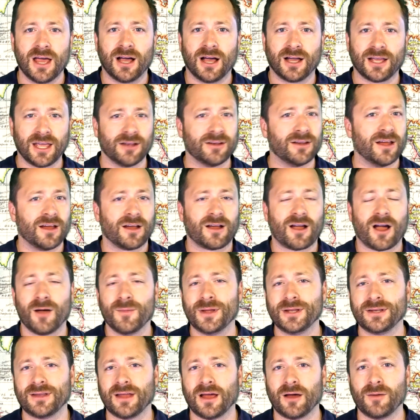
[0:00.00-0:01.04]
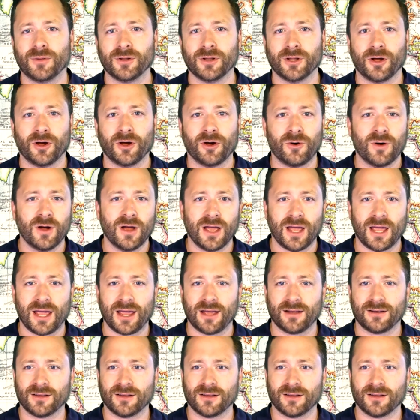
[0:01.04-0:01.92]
again, comment down below and